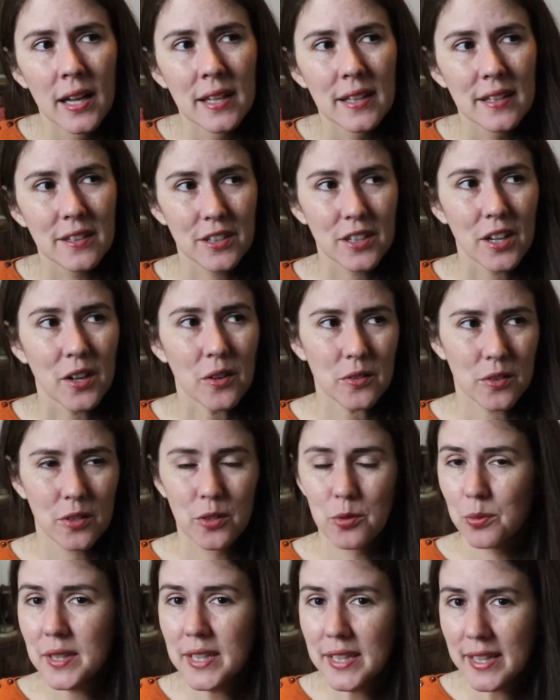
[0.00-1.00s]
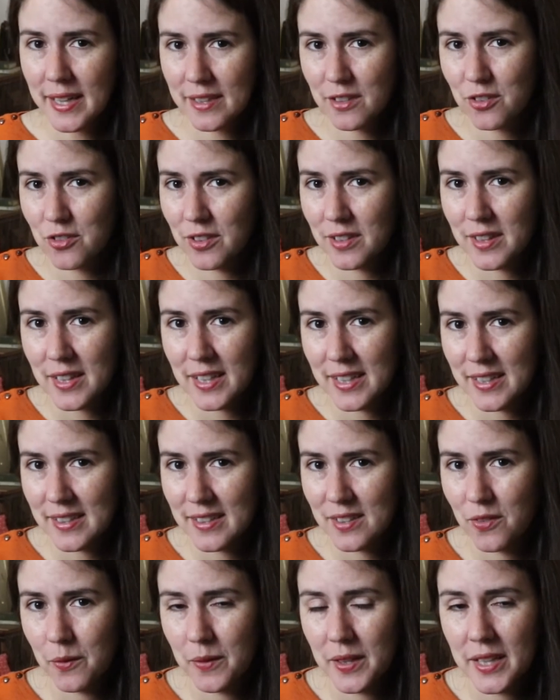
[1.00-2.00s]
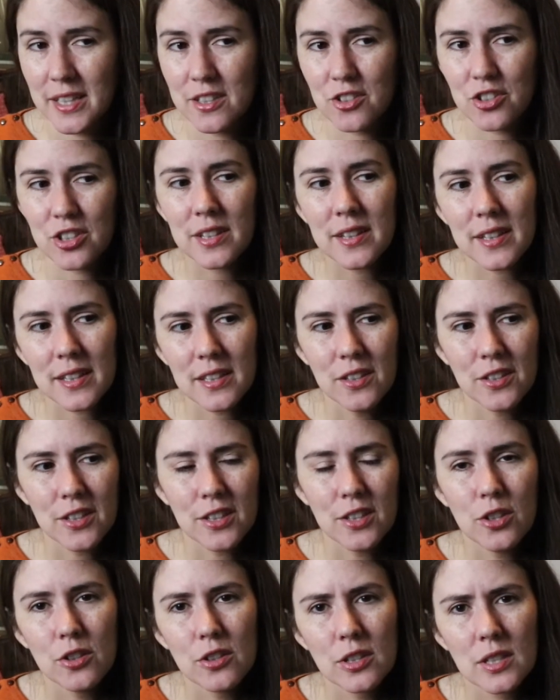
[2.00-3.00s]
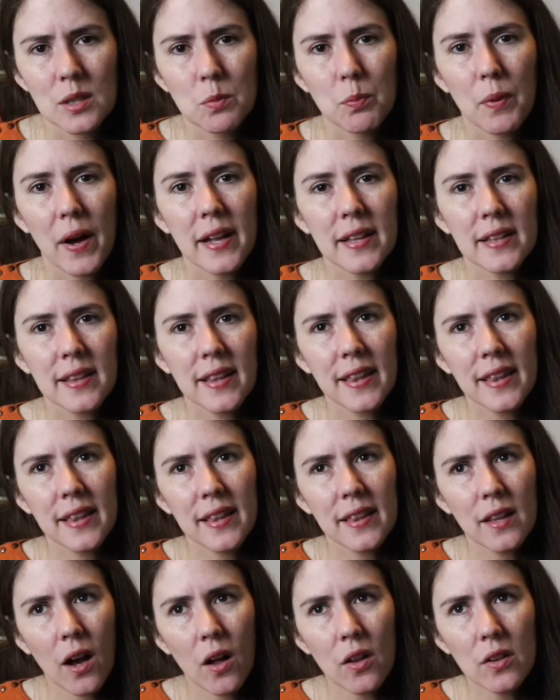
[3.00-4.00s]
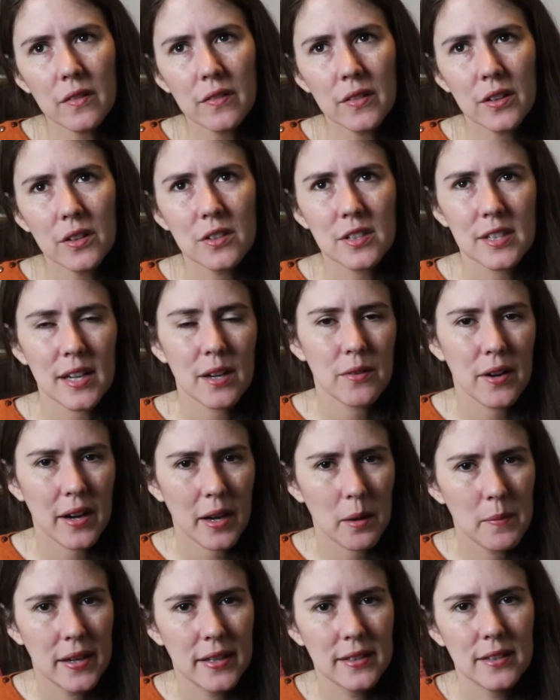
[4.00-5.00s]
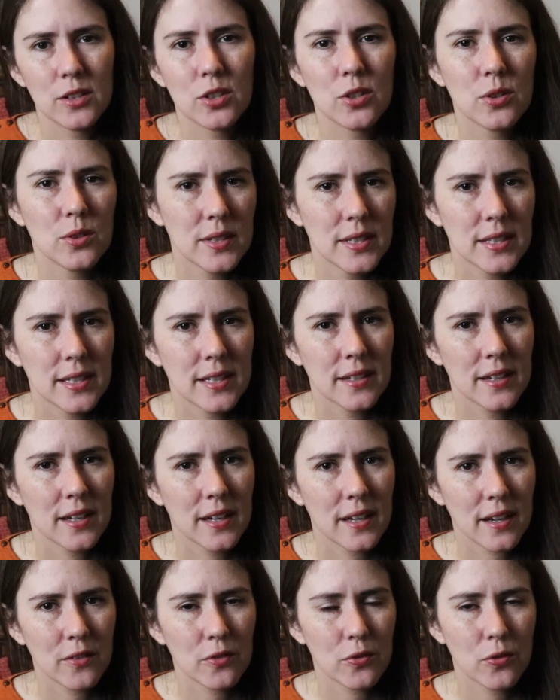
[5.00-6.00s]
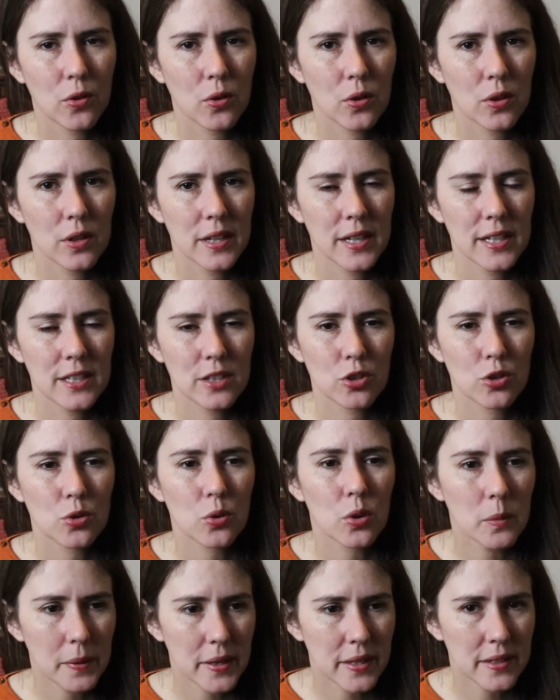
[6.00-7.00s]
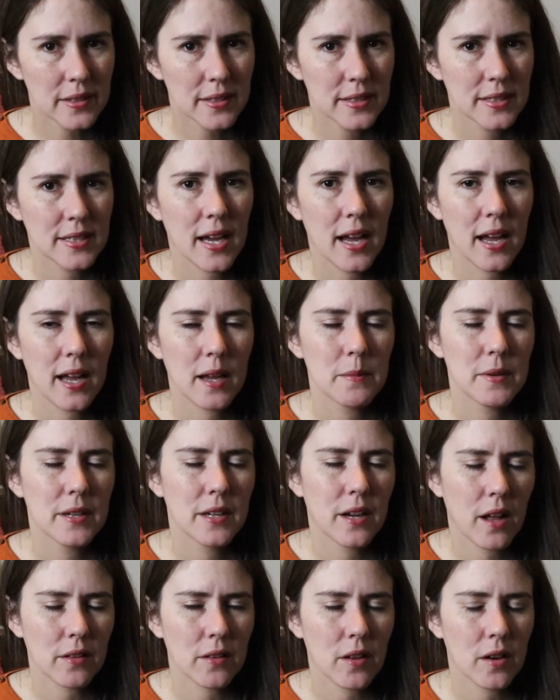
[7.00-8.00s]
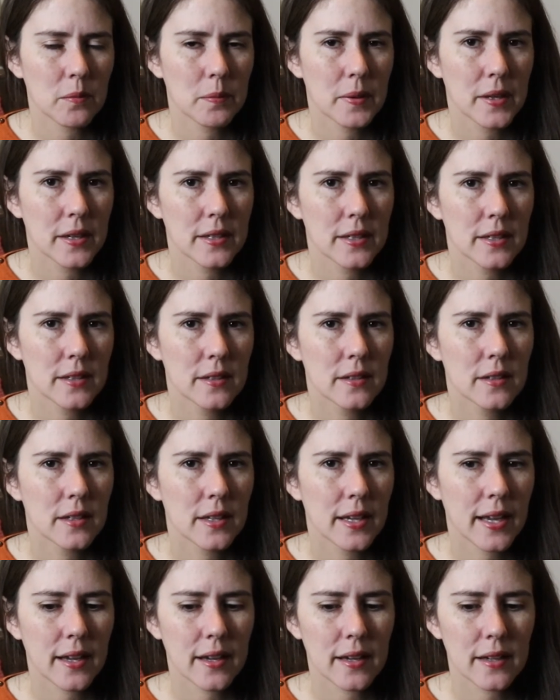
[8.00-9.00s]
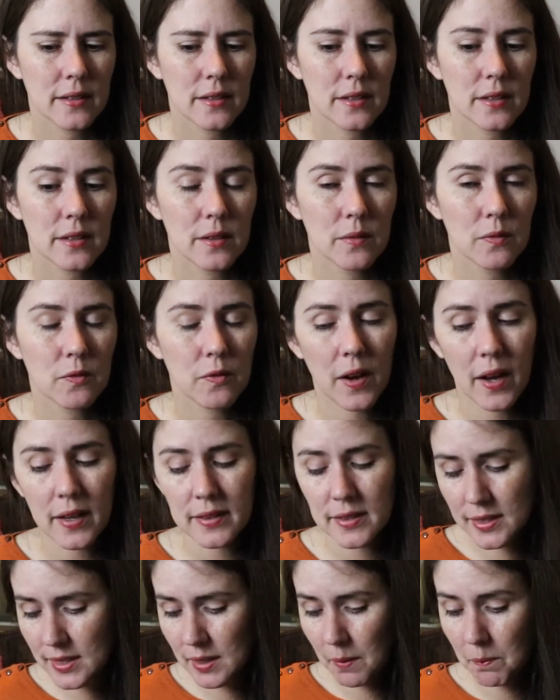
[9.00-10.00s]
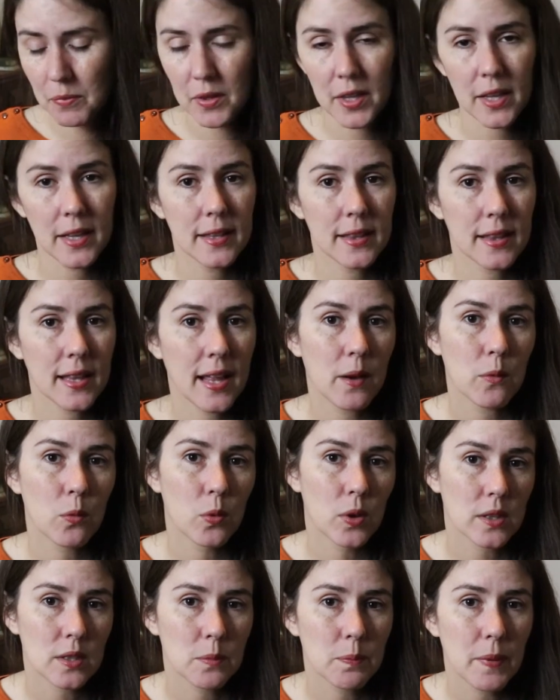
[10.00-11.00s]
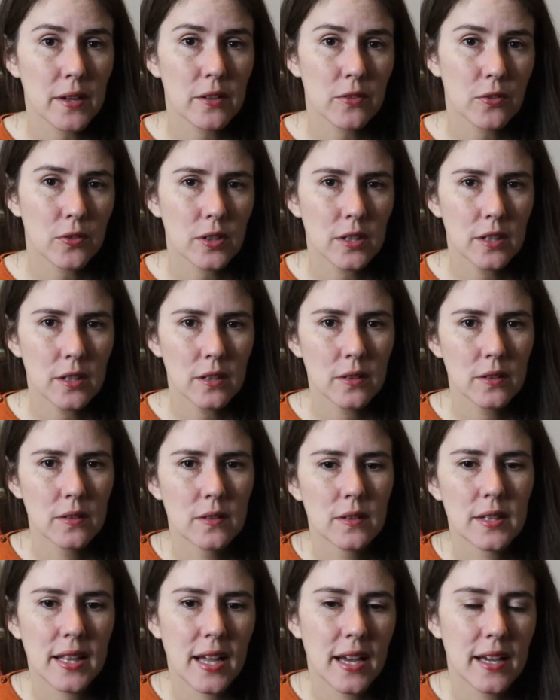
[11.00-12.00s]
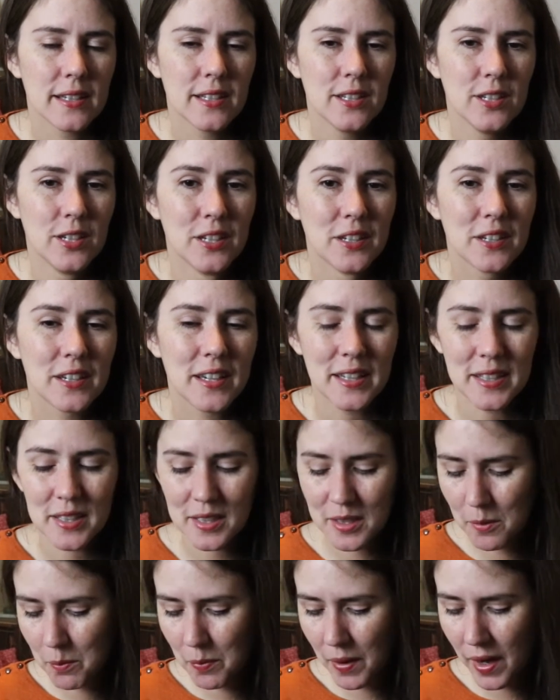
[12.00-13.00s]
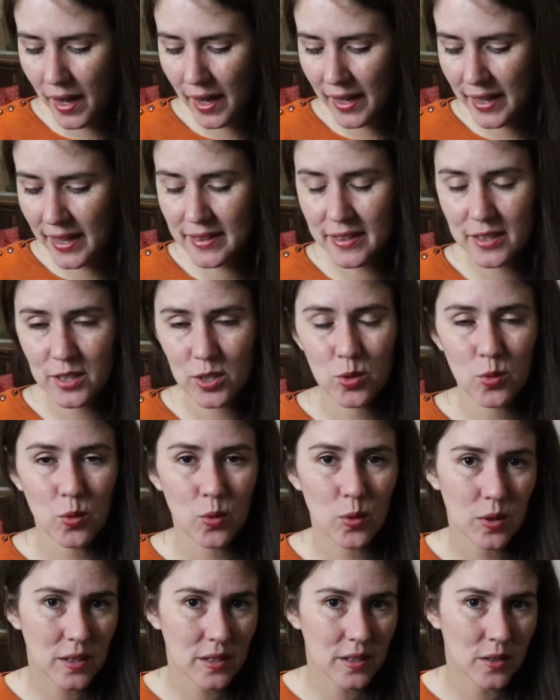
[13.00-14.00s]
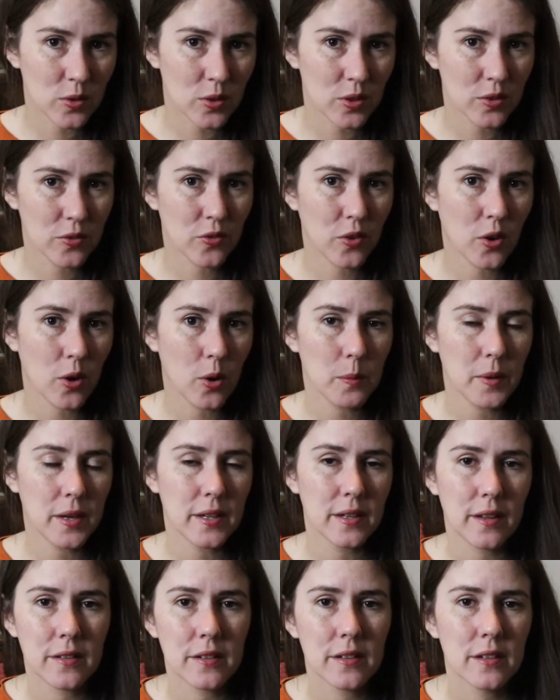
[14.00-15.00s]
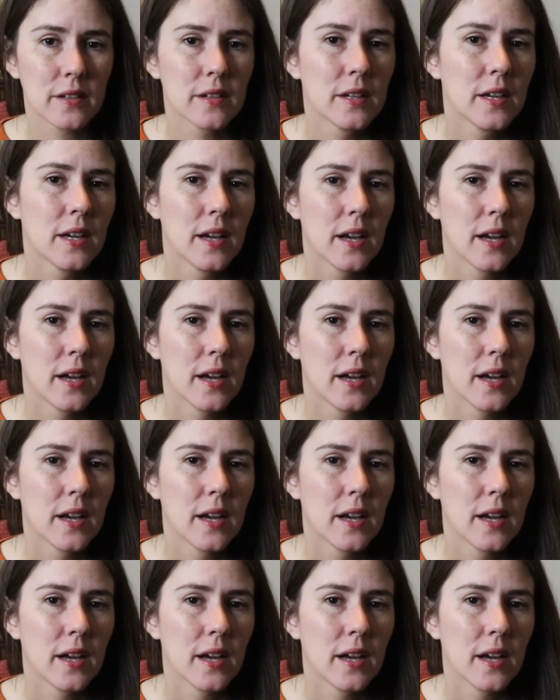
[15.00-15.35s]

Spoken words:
there you go, 3 extra things from the kitchen that you can use, but all of those I recommend doing for a short period of time and not long period, and find something that works better for you that you can buy at the store or from another